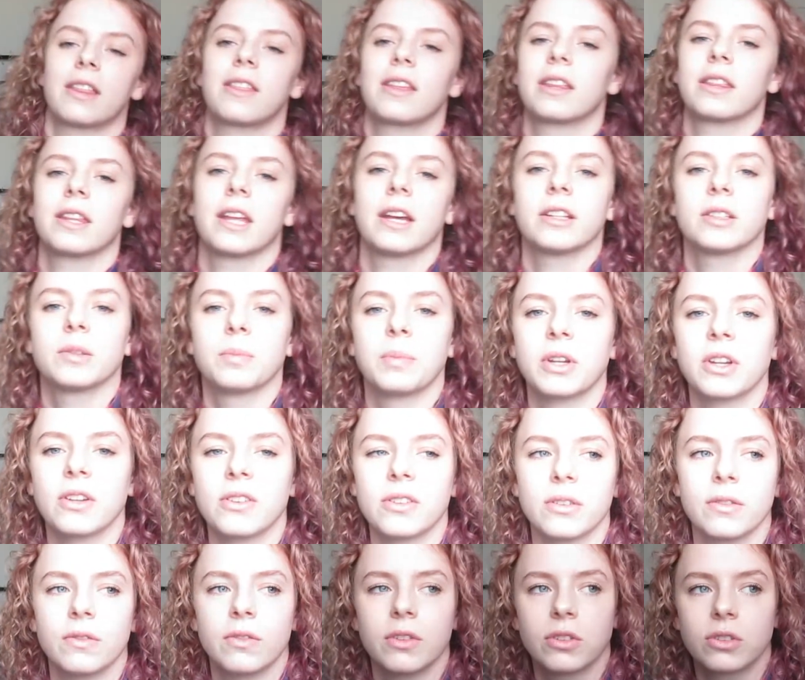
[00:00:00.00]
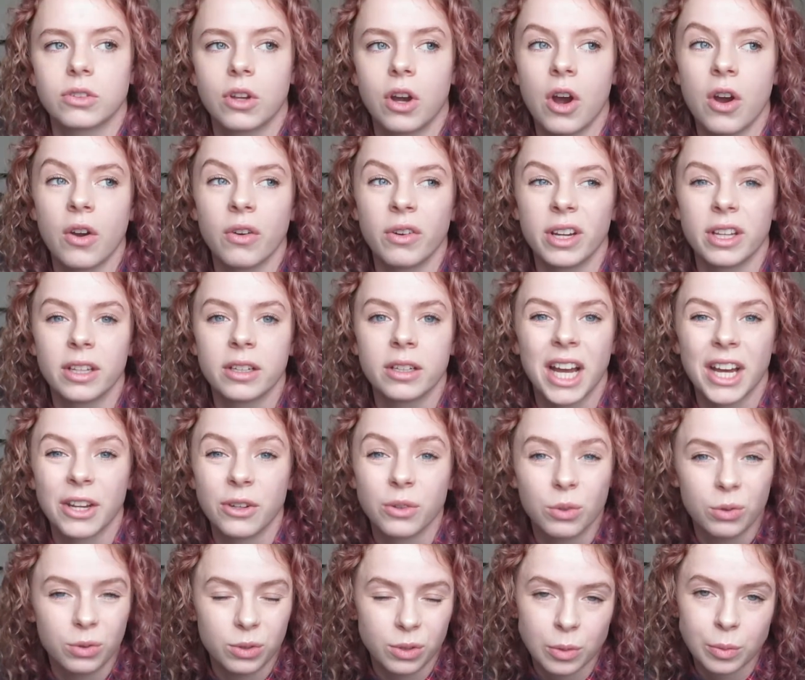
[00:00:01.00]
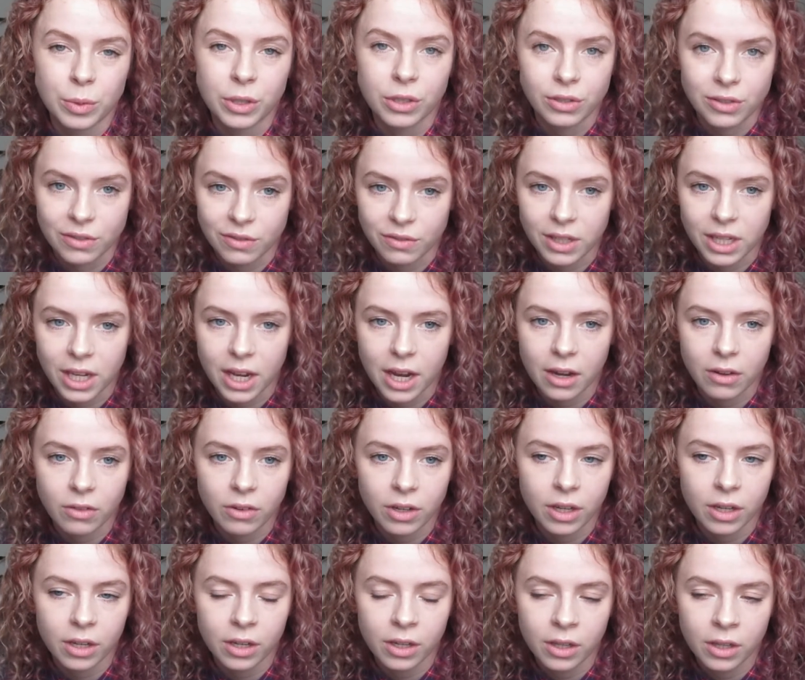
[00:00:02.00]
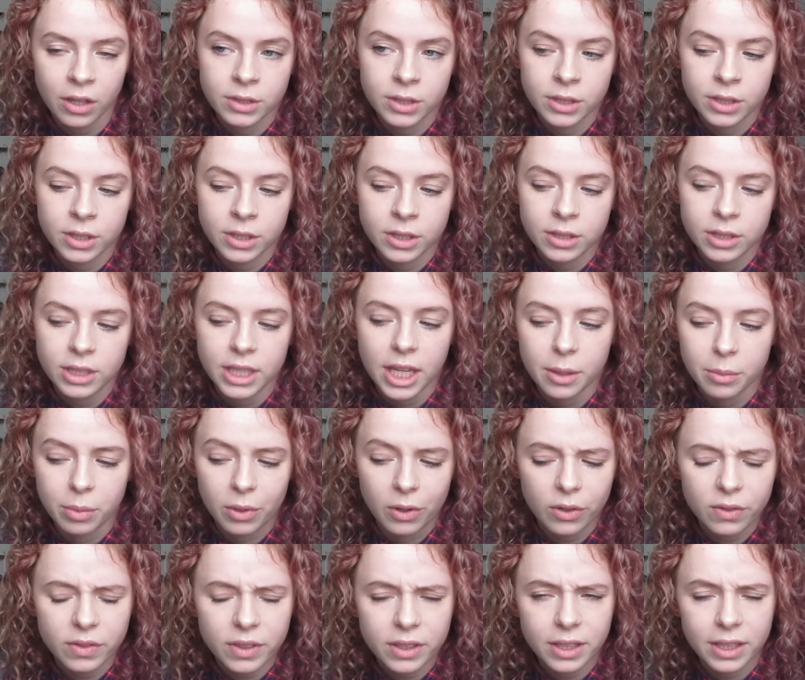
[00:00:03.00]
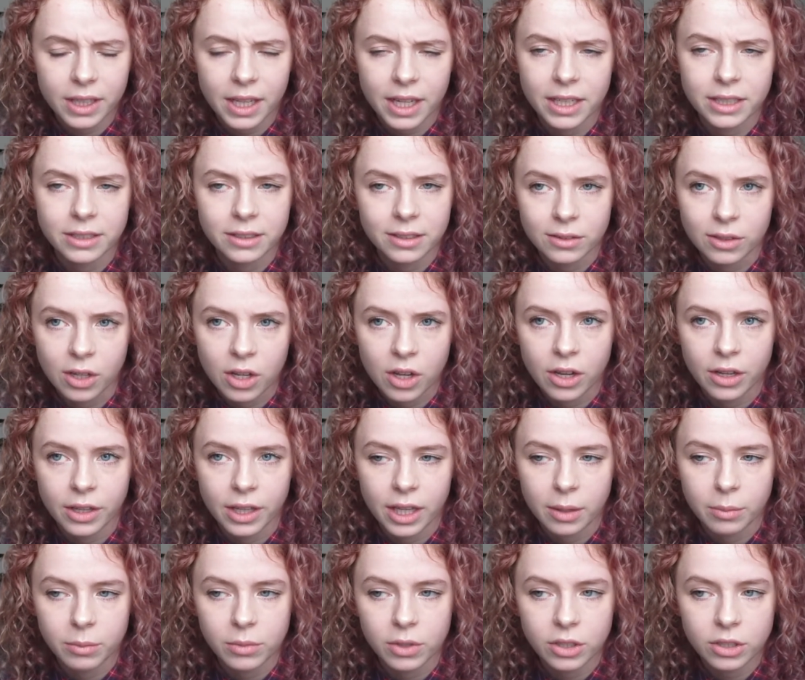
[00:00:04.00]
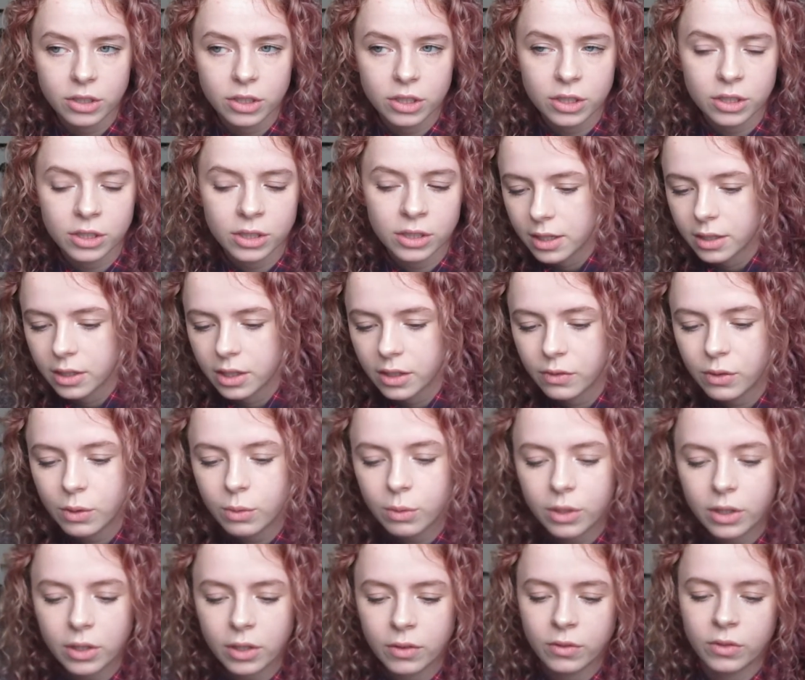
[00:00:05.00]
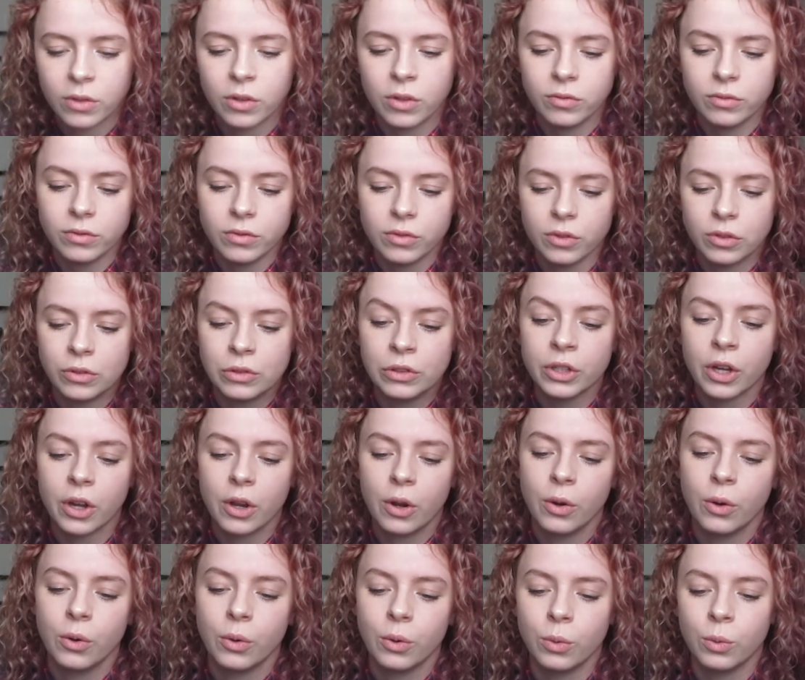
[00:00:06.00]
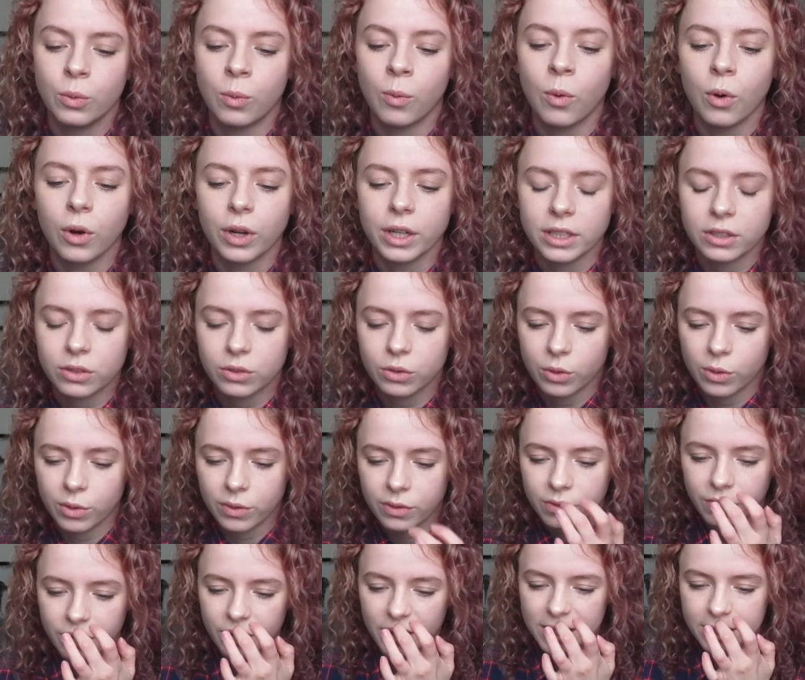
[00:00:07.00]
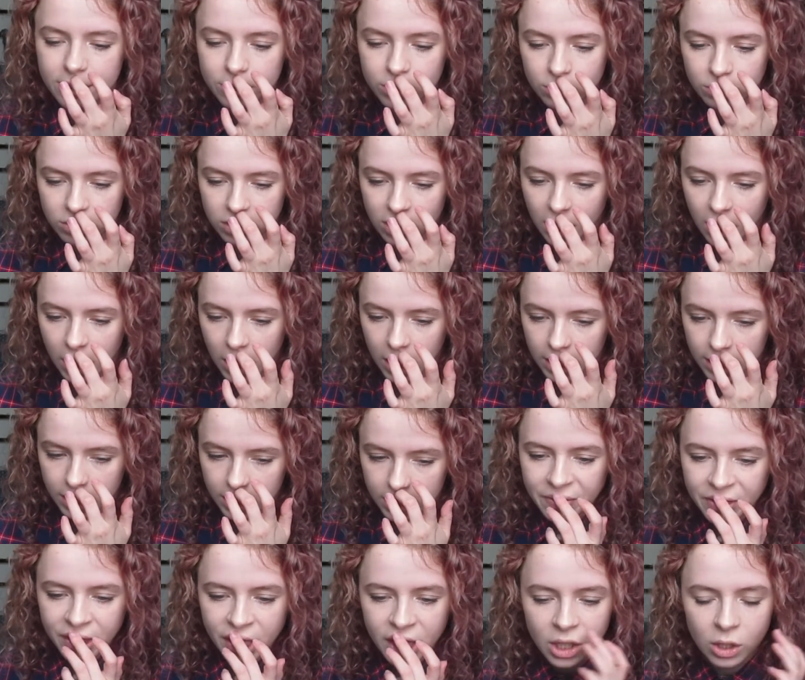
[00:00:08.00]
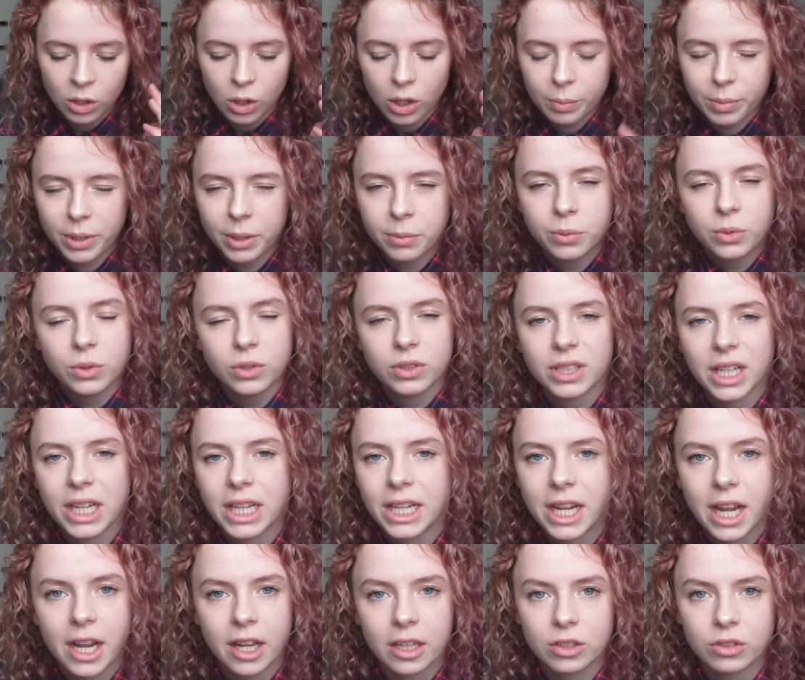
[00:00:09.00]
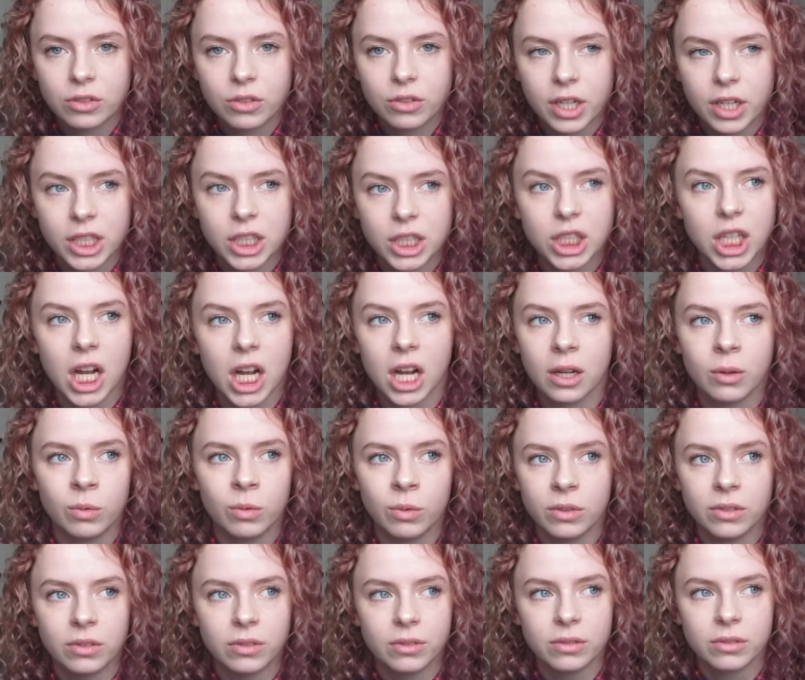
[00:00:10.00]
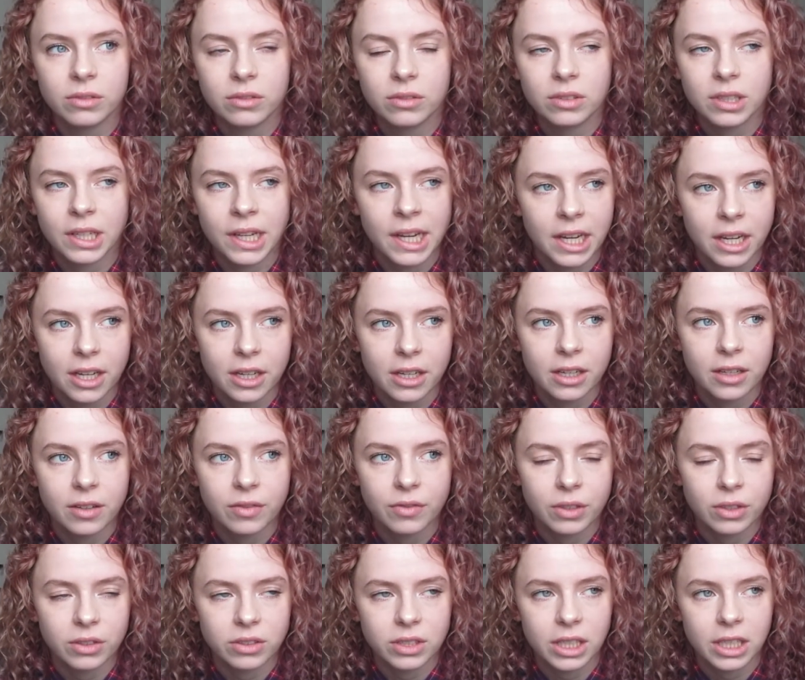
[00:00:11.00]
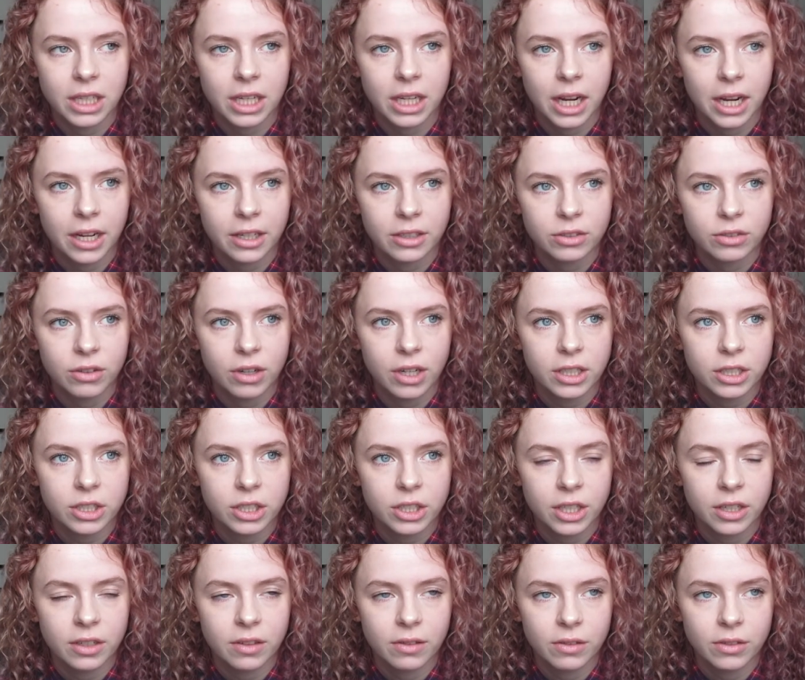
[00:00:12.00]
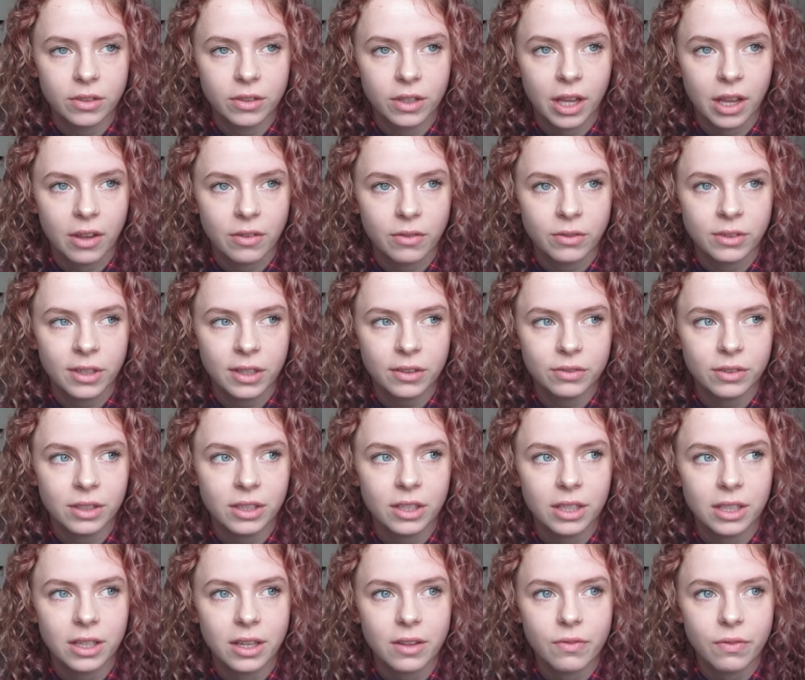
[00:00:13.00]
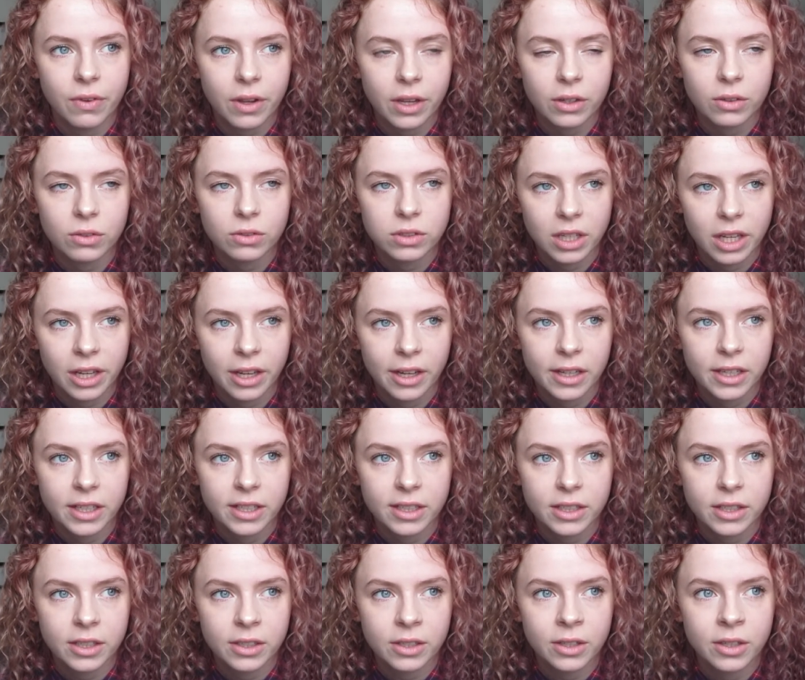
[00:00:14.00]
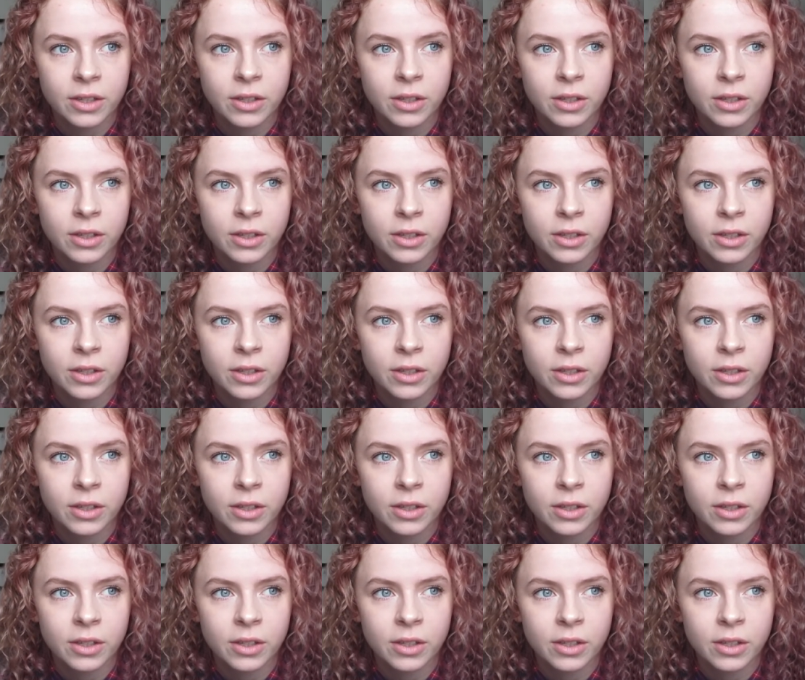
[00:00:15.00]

think that's because of the scarring and also because of the area. Yeah, but other than that it didn't hurt that much. Uh, if you want to know what it sort of feels like, a lot of people say cat scratch, I wouldn't say it feels like a cat scratch. It, it definitely feels like